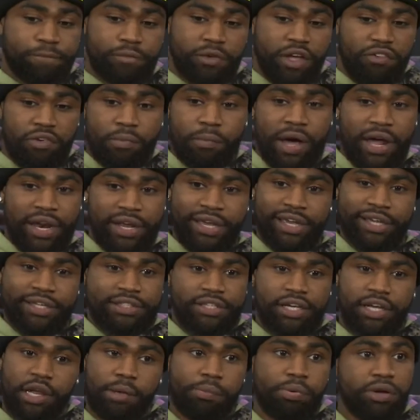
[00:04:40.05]
Everybody can't
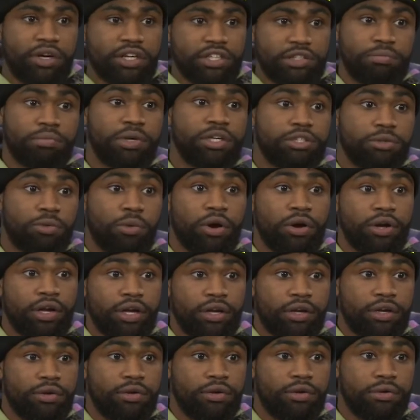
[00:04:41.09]
say they put as much work
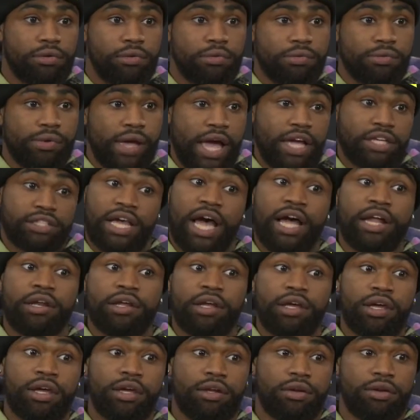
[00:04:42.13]
as I
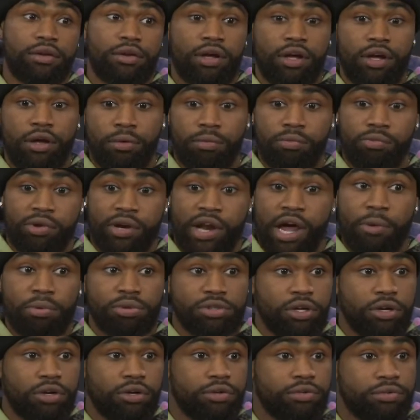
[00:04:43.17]
did when I was
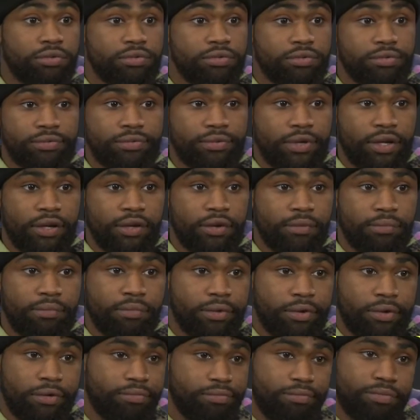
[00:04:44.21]
hurt,
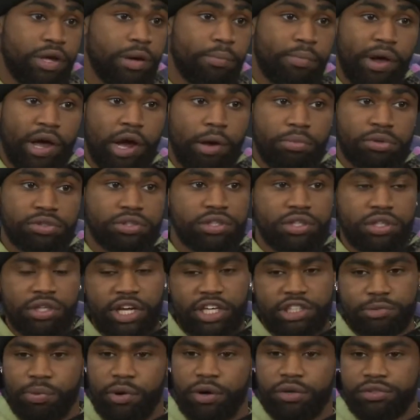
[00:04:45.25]
comparable to the
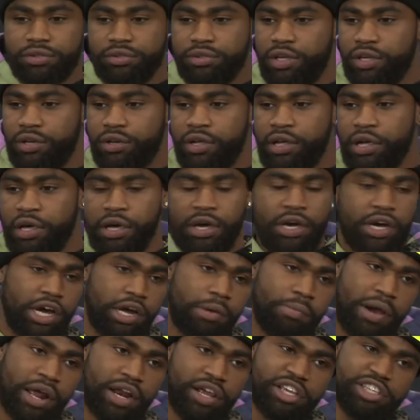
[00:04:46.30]
next person. And
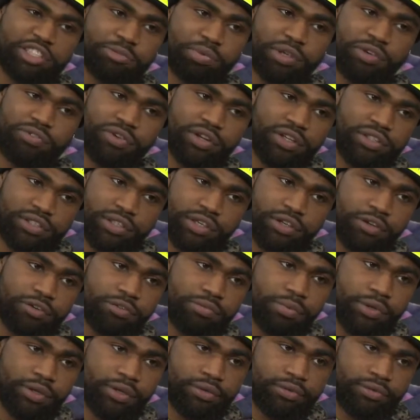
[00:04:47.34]
everybody can speak for themselves,
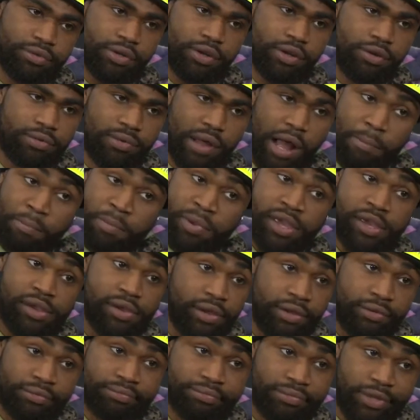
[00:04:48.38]
but, you know, I'm me,
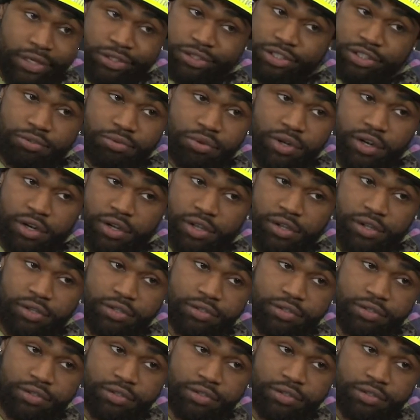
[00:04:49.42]
and that's just what it is.